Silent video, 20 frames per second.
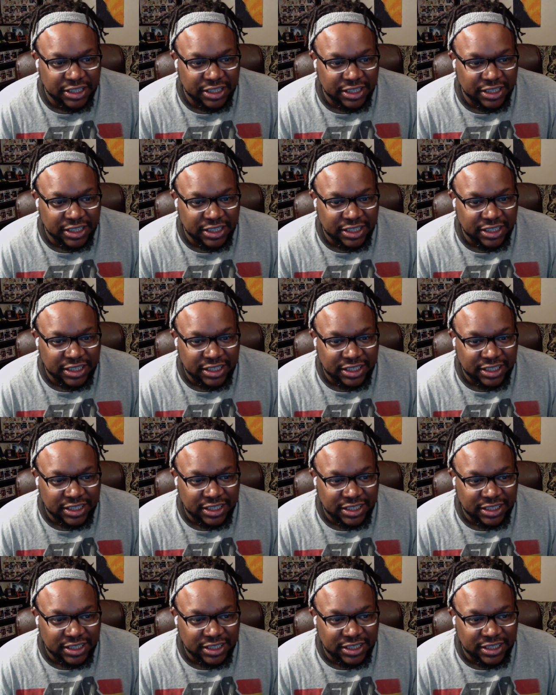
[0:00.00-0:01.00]

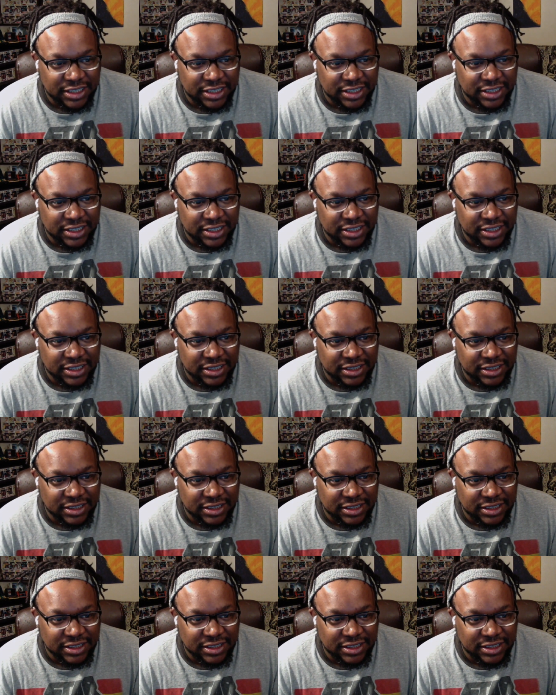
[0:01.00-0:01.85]
No one is speaking in this clip.